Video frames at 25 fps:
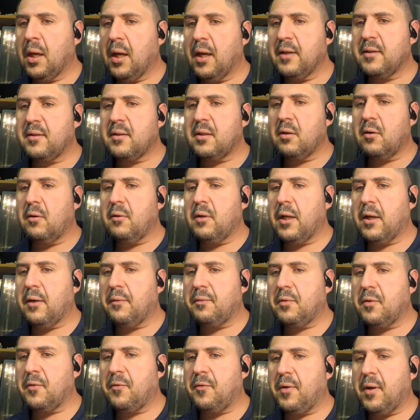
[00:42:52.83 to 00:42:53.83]
I still
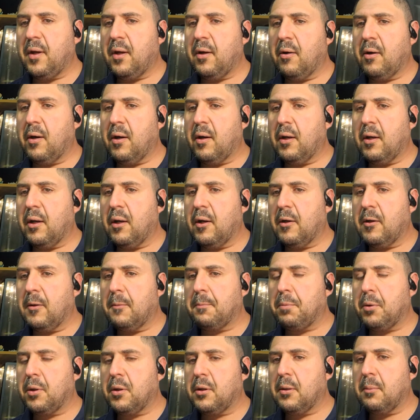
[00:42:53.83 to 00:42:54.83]
have to figure out how to
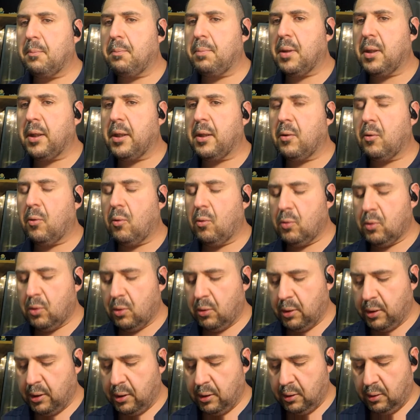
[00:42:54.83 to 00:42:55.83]
put the blade
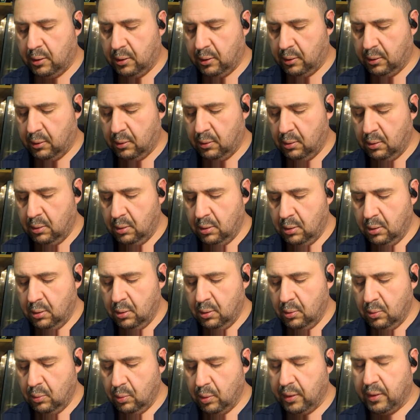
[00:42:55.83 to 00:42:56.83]
holder in there
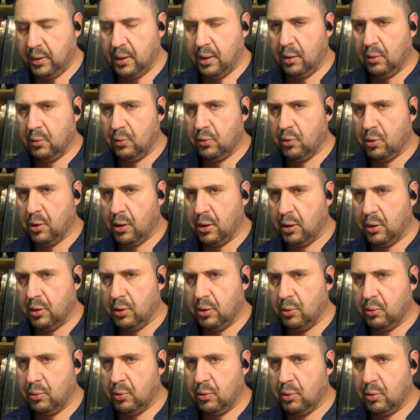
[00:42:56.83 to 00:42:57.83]
without trying to
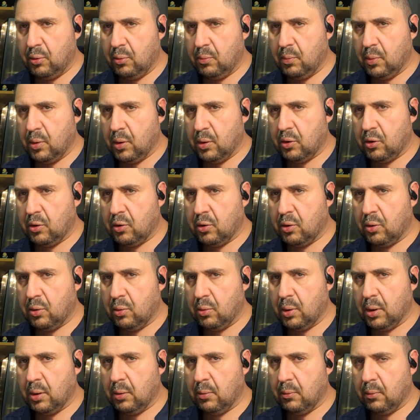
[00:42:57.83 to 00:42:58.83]
do too much
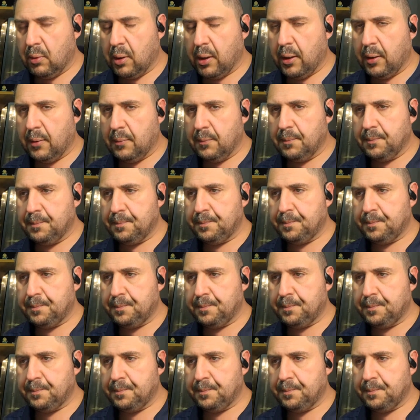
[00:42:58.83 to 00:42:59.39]
to it, right?